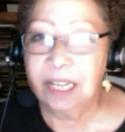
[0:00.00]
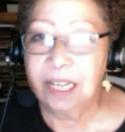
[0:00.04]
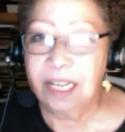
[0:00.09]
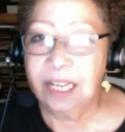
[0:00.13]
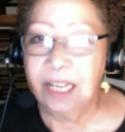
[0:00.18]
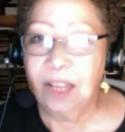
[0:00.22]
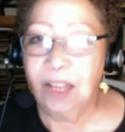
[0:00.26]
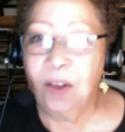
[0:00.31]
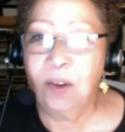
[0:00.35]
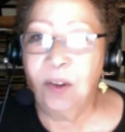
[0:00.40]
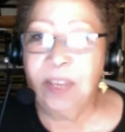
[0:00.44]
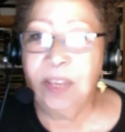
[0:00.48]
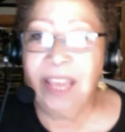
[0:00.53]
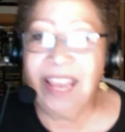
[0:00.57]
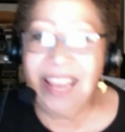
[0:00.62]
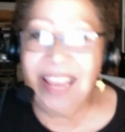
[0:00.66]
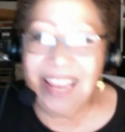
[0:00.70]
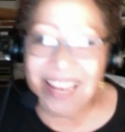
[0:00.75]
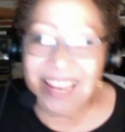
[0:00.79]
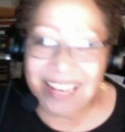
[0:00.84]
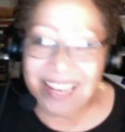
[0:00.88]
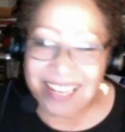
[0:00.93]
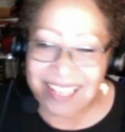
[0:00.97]
Okay.
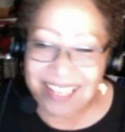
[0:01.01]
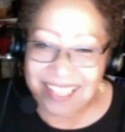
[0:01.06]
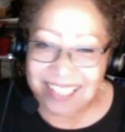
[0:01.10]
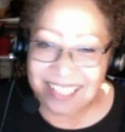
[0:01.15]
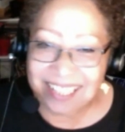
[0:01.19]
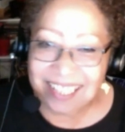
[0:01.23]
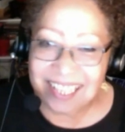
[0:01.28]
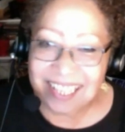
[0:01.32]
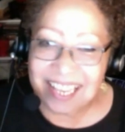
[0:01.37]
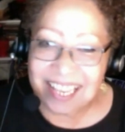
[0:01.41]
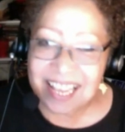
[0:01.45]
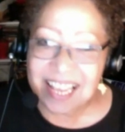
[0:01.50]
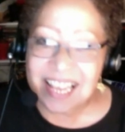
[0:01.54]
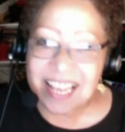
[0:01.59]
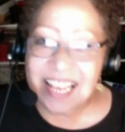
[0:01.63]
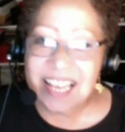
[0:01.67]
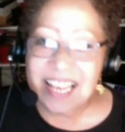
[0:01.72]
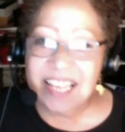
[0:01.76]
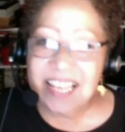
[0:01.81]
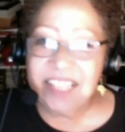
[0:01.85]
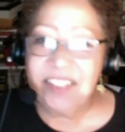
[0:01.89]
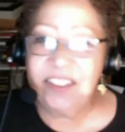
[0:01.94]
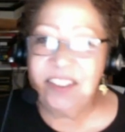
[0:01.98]

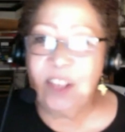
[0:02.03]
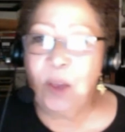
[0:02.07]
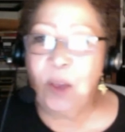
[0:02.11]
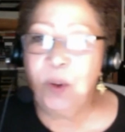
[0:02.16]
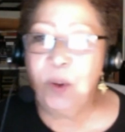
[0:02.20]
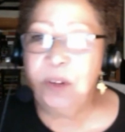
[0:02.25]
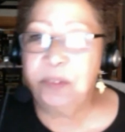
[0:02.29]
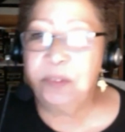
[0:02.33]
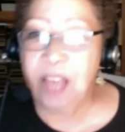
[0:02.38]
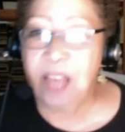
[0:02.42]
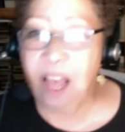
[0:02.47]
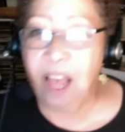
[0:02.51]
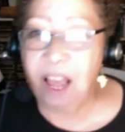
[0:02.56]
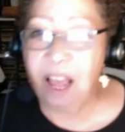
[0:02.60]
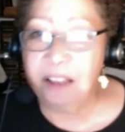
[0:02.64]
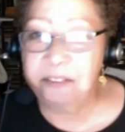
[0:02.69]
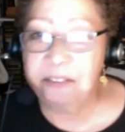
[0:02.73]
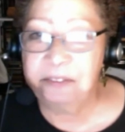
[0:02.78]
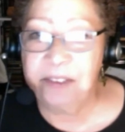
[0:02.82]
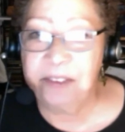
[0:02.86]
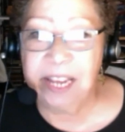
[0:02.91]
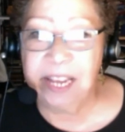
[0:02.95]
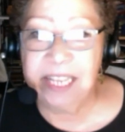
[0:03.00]
Zone of
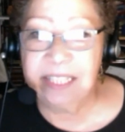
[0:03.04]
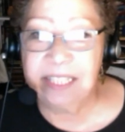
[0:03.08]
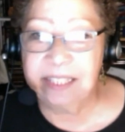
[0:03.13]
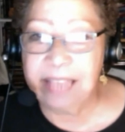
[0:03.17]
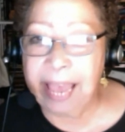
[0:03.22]
cockfights,